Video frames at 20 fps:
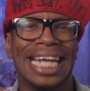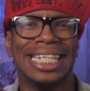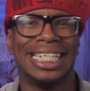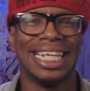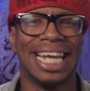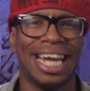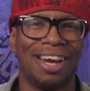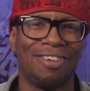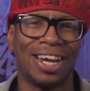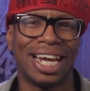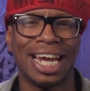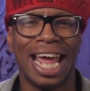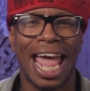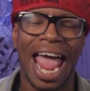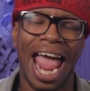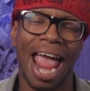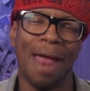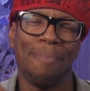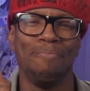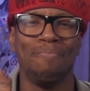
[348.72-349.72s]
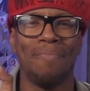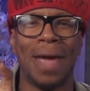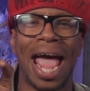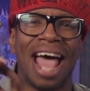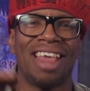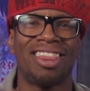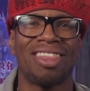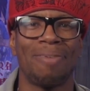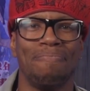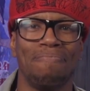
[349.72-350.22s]
engineering, and
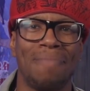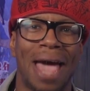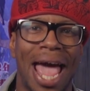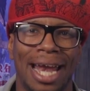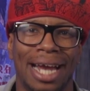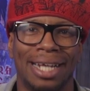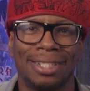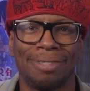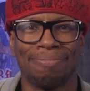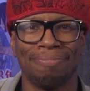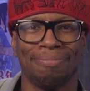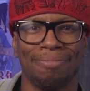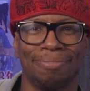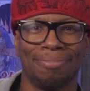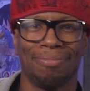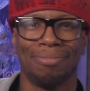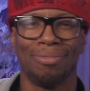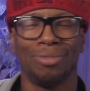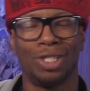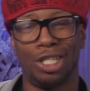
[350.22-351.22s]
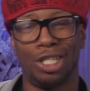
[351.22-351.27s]
mathematics. Mm-hmm,